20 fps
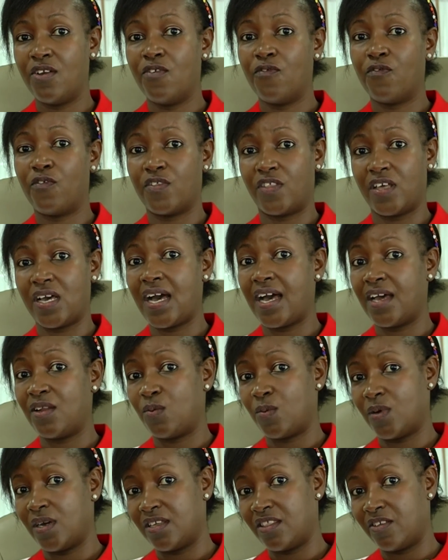for the hard
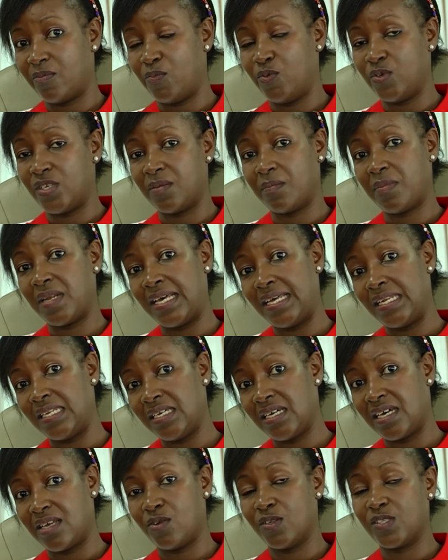work they put in
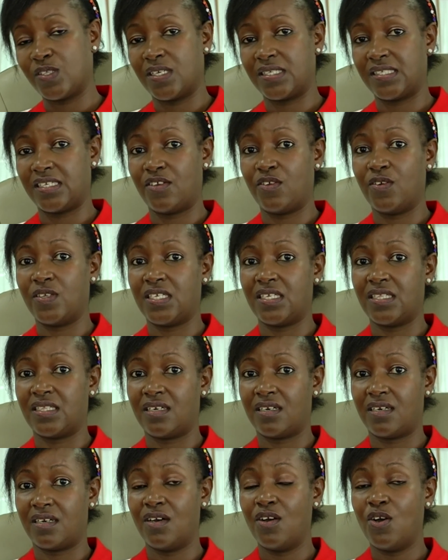planning and also executing
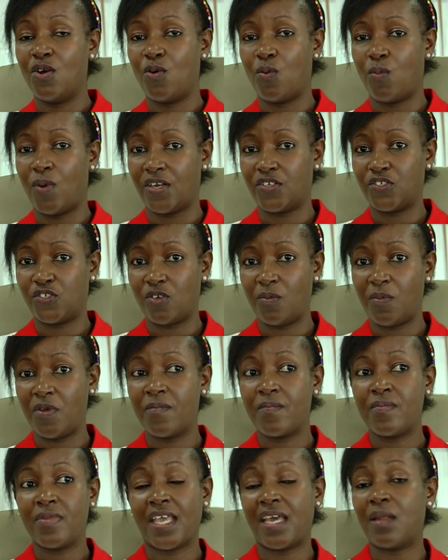the workshop,
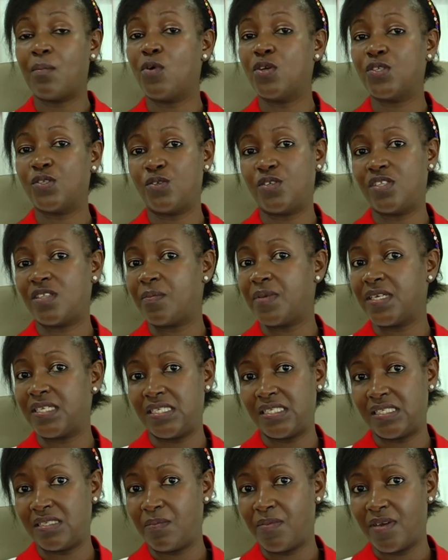and also to the
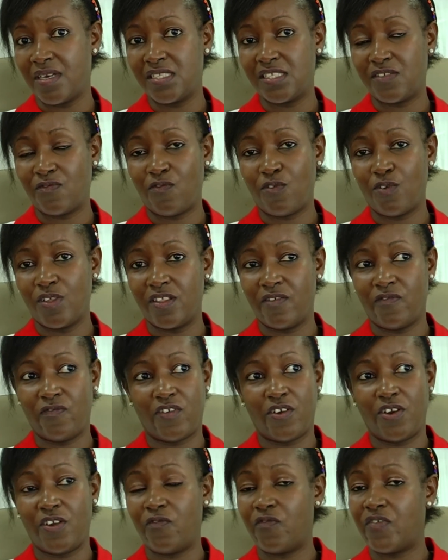participants for the
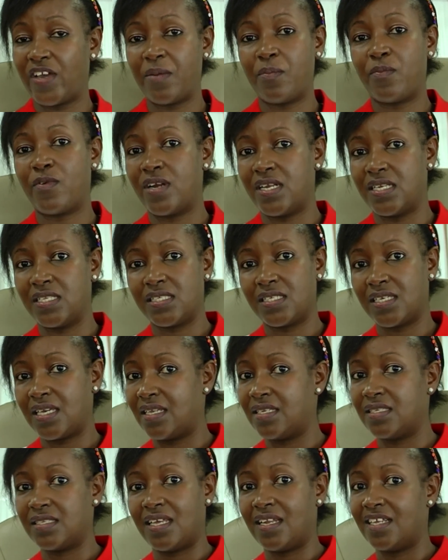very vibrant
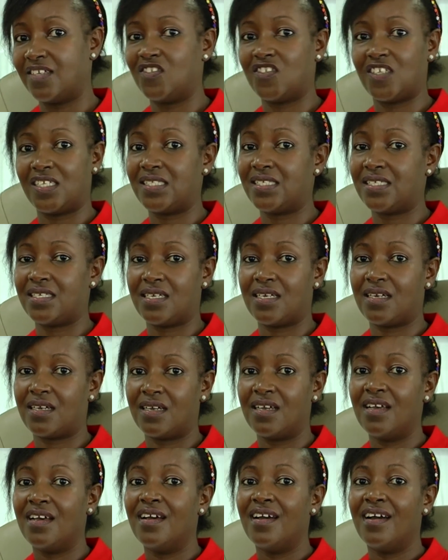and energetic
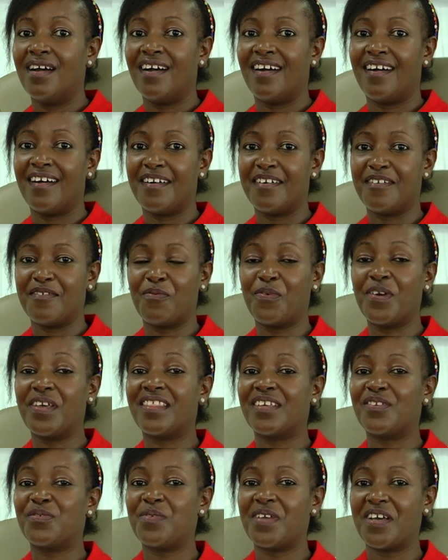way
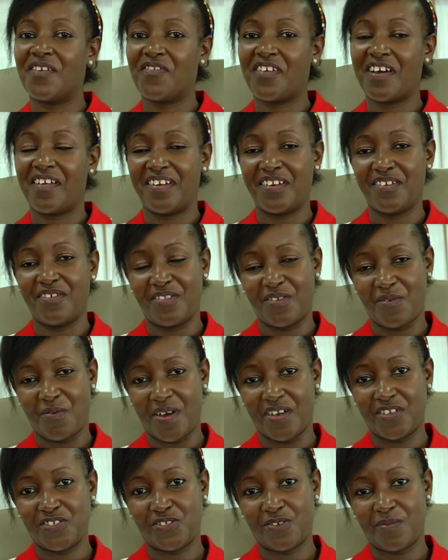that we have carried out the
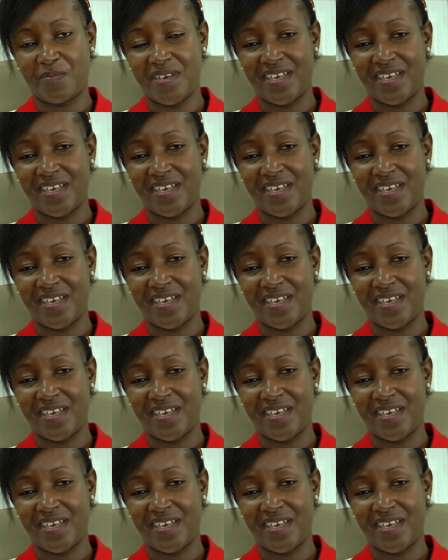workshop.